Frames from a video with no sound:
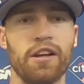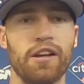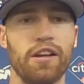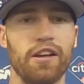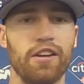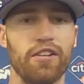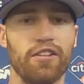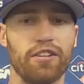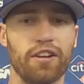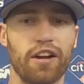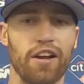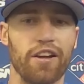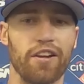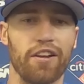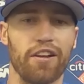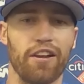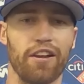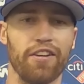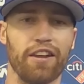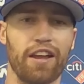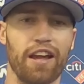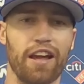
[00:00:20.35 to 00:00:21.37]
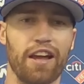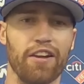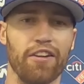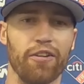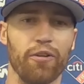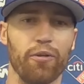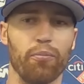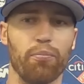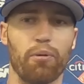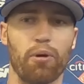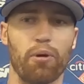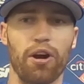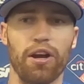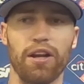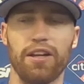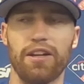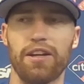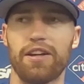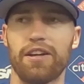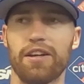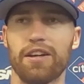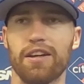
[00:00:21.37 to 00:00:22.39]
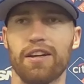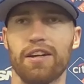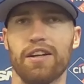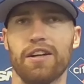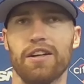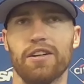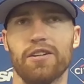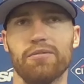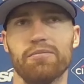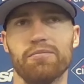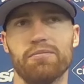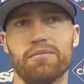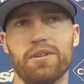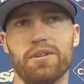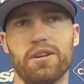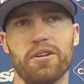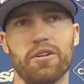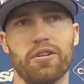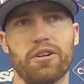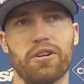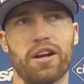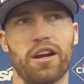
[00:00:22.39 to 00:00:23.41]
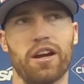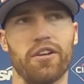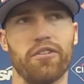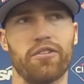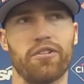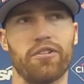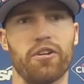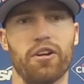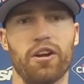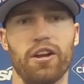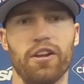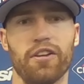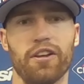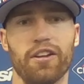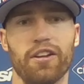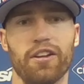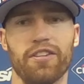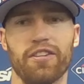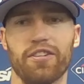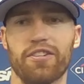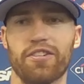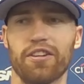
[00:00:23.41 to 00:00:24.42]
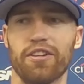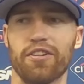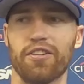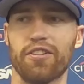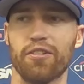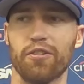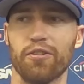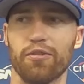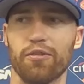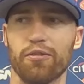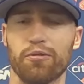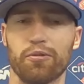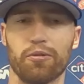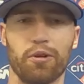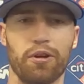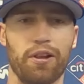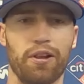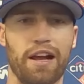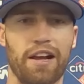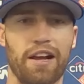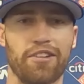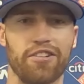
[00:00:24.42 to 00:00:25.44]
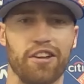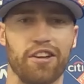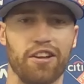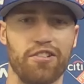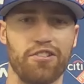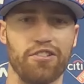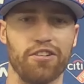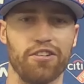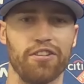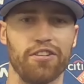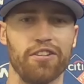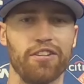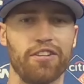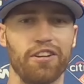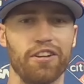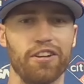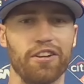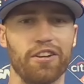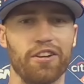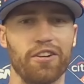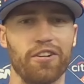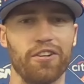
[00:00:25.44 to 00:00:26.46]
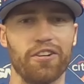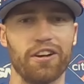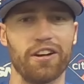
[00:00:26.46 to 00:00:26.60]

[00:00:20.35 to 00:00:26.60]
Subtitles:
is not letting that little break you know, kind of create like this sense of relaxation, you know,